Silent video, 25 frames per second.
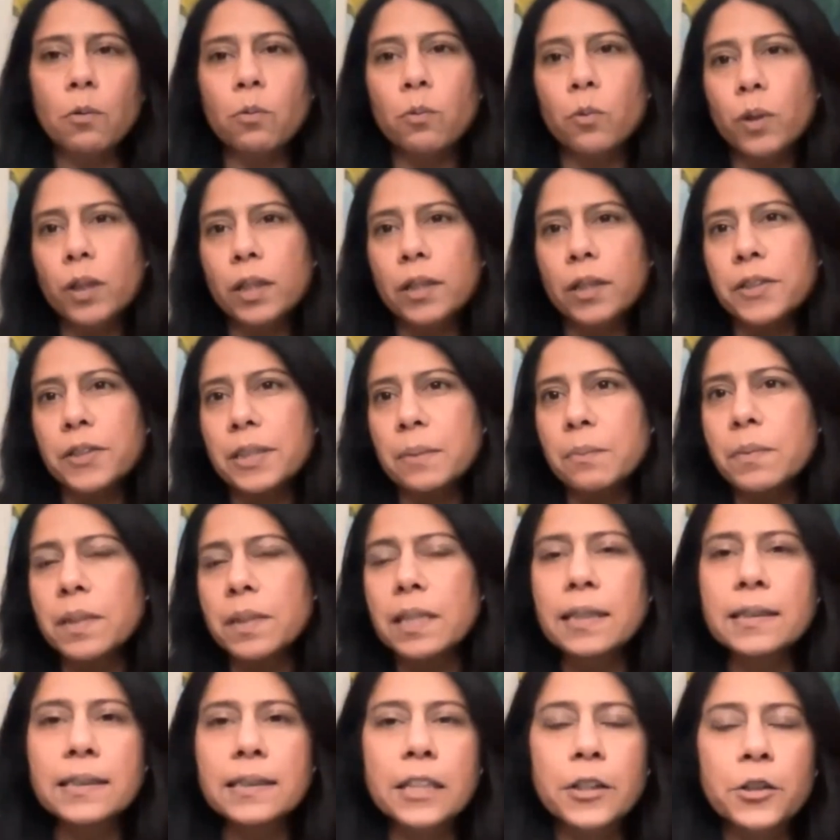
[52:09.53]
what are
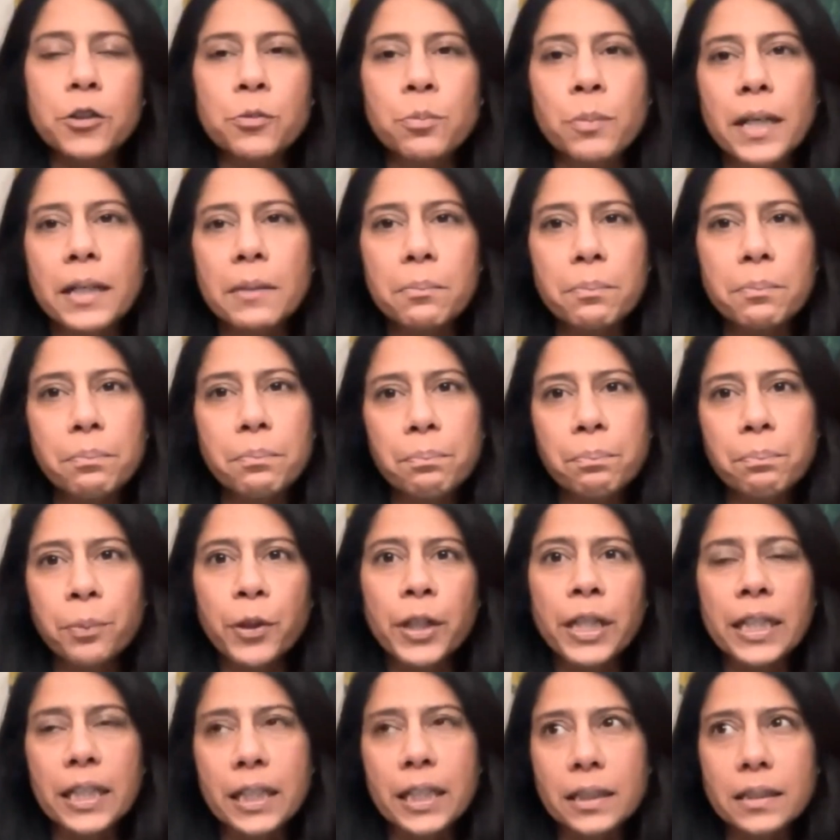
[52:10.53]
some things that you might
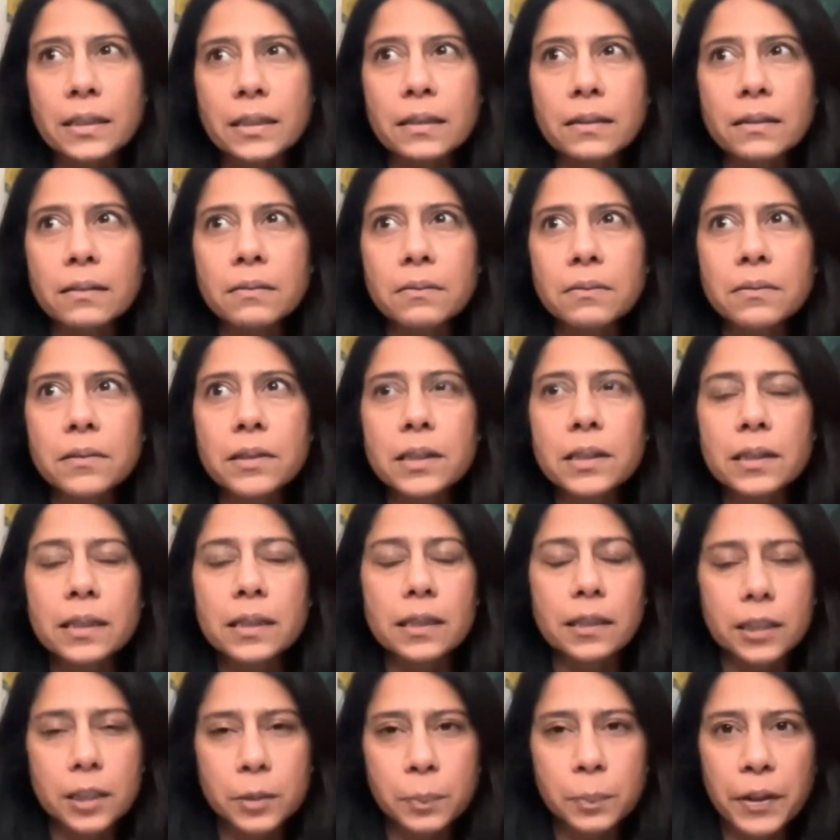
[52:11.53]
bring in
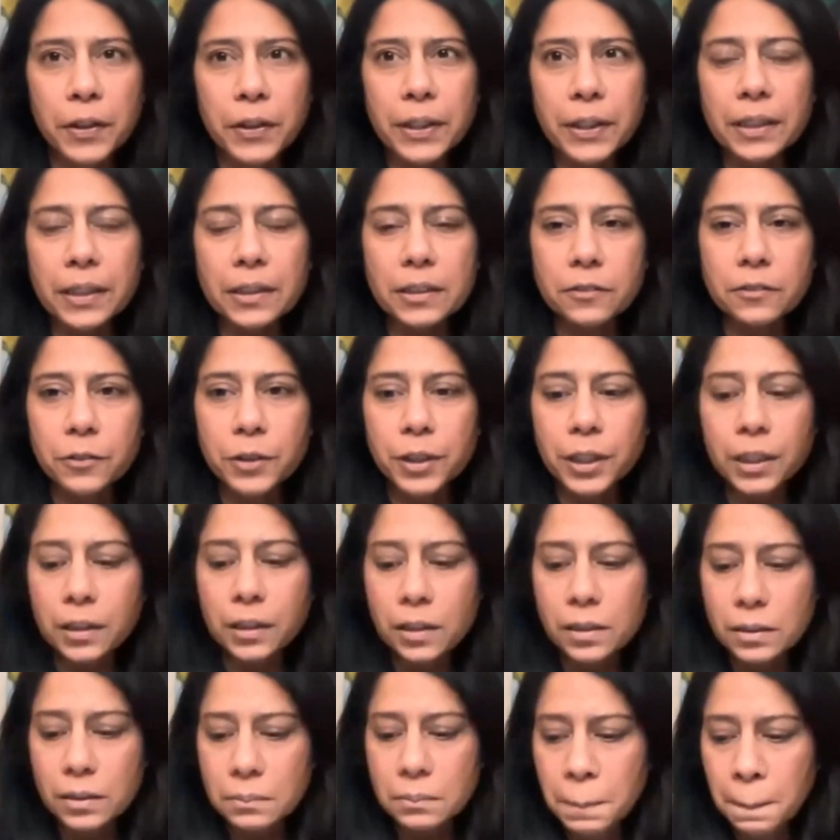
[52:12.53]
to the experience of
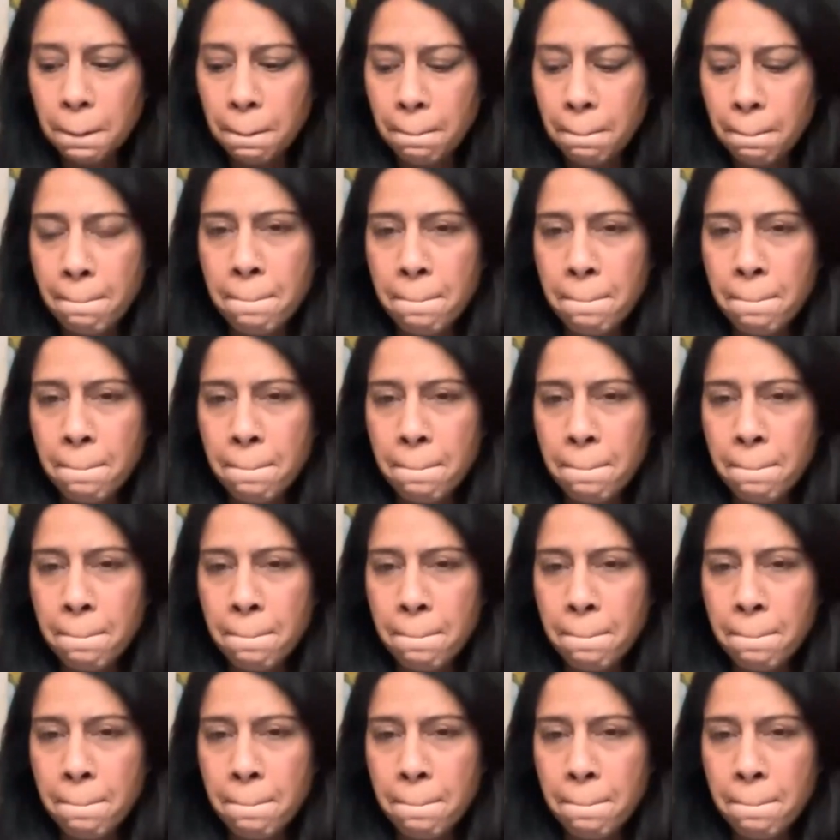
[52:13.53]
reading this?